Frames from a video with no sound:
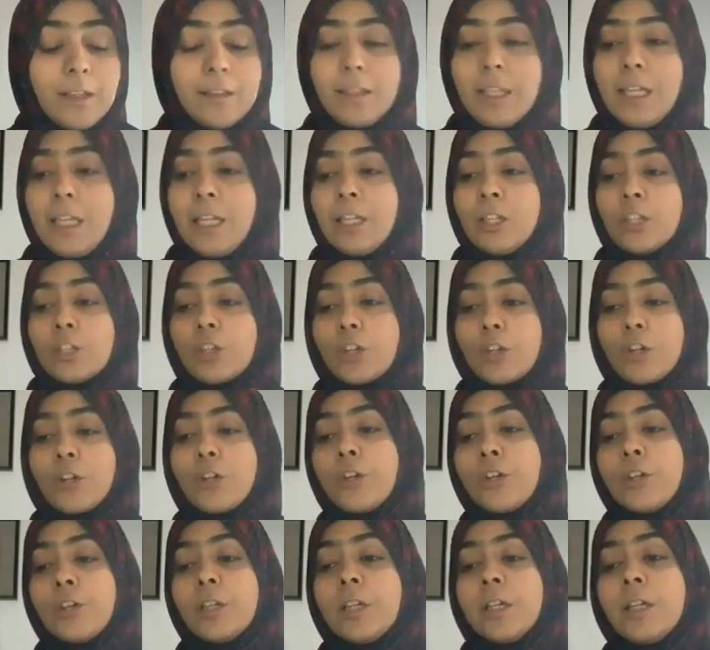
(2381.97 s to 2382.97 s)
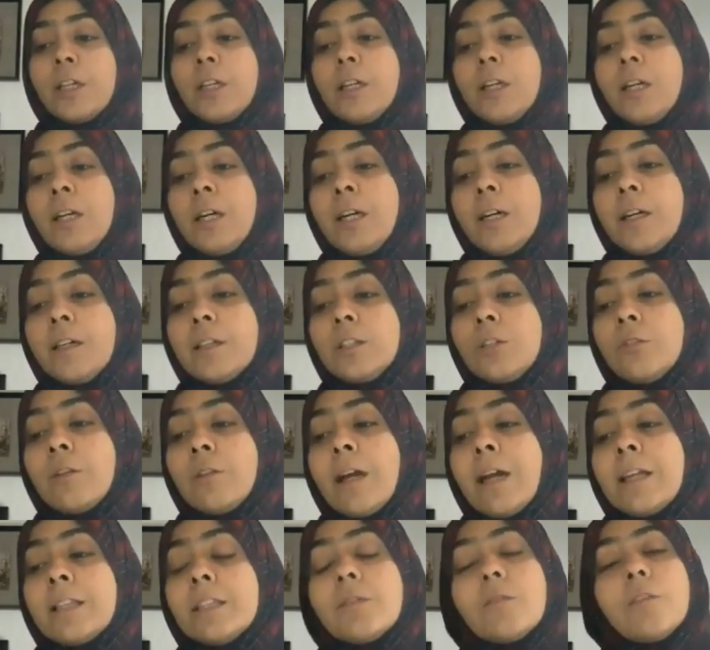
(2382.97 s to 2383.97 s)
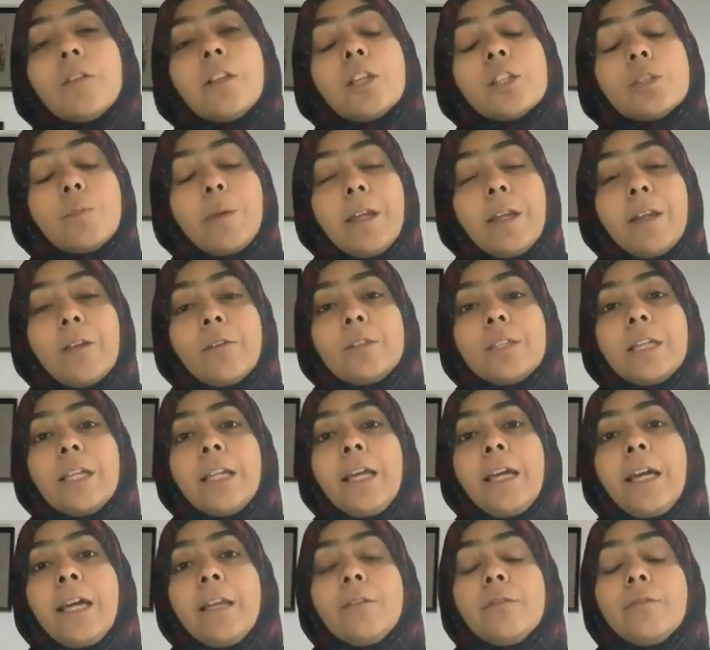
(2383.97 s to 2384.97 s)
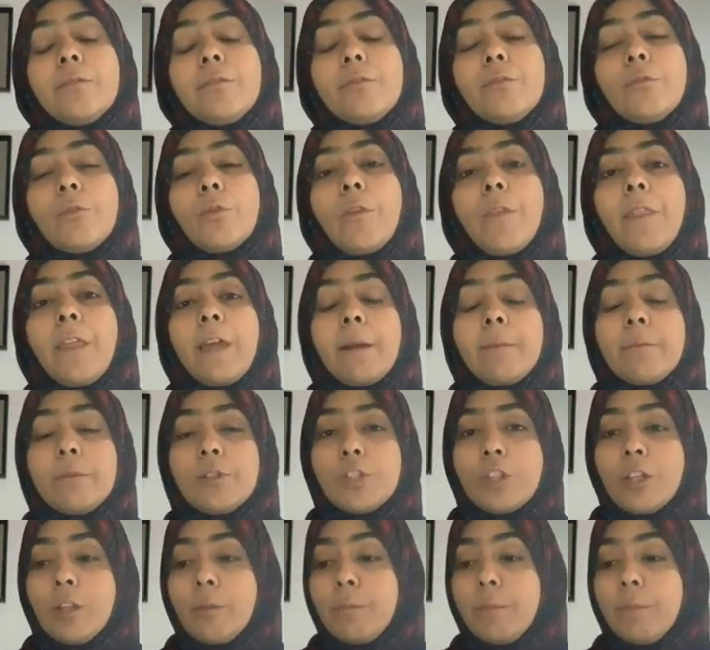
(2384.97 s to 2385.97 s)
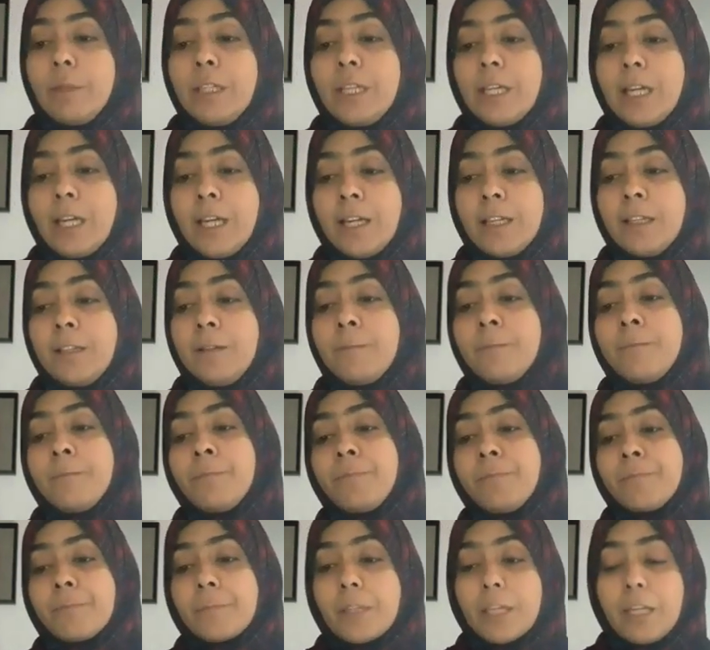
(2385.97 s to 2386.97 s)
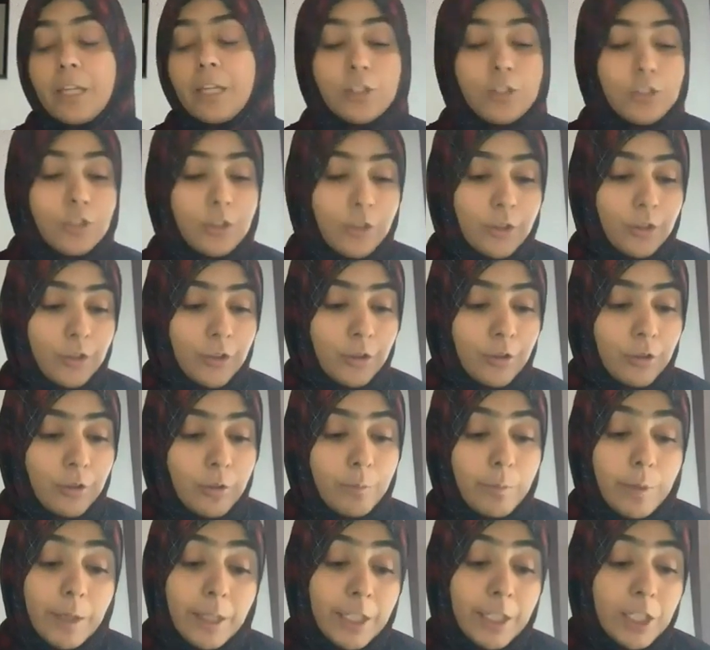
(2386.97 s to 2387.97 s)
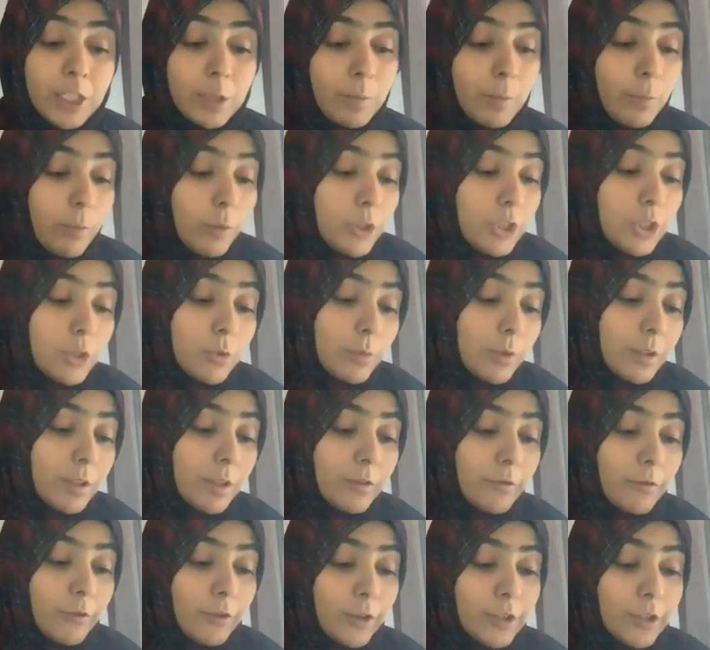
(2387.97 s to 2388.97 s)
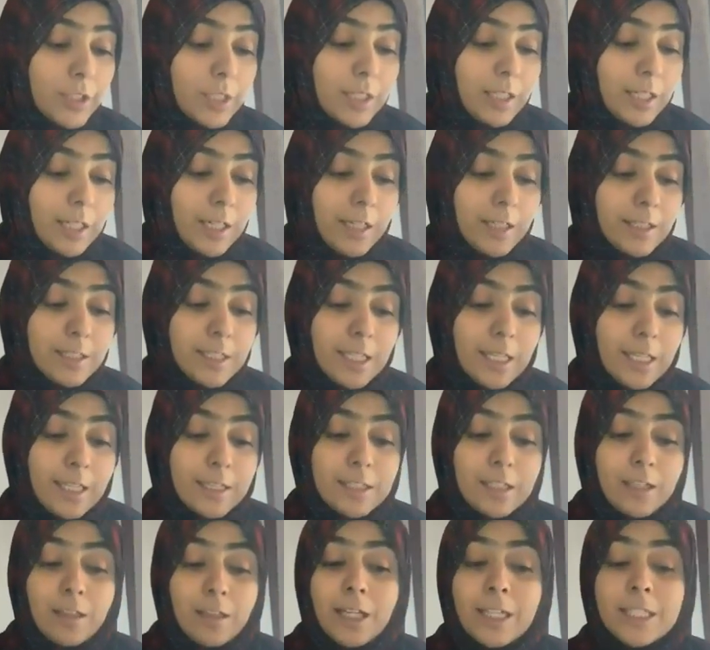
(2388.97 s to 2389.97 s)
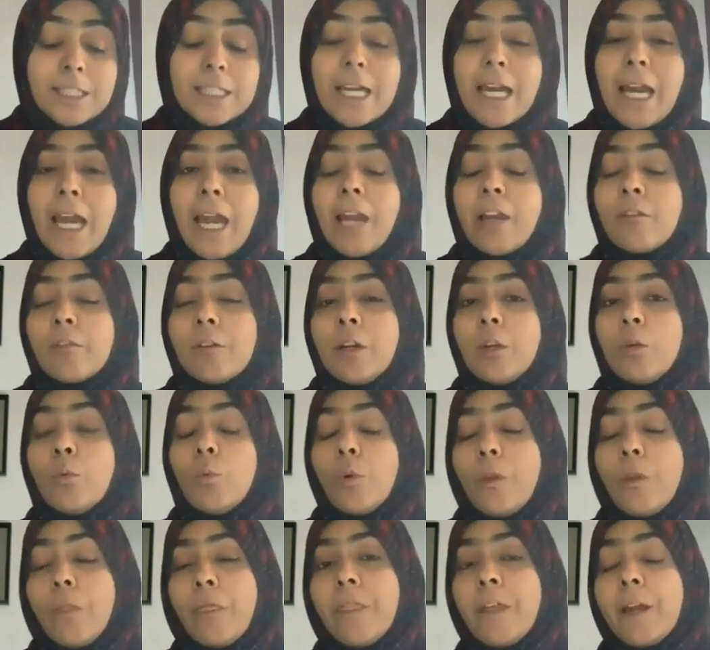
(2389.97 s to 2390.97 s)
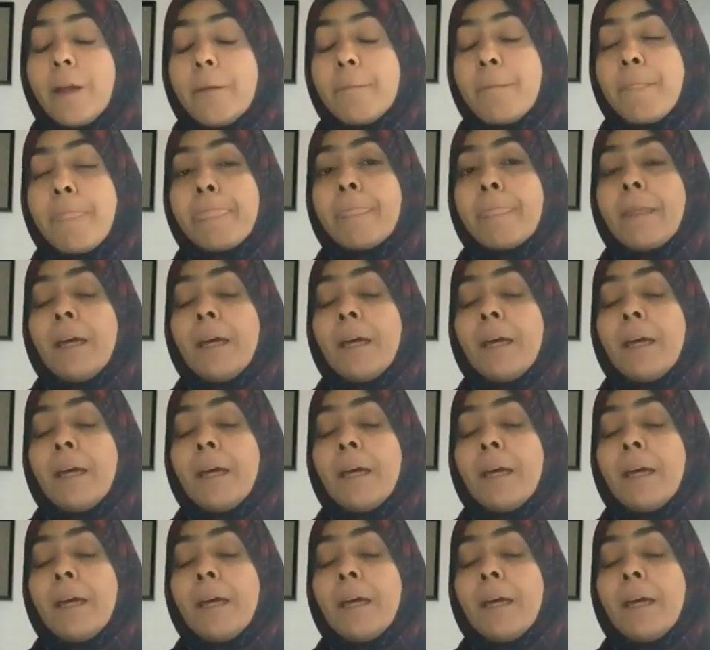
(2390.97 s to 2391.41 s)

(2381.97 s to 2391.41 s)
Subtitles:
They incurred the wrath of Allah subhanahu wa ta'ala, and for them shall be an eternal punishment, which is what the verse says. Allah is angry with them.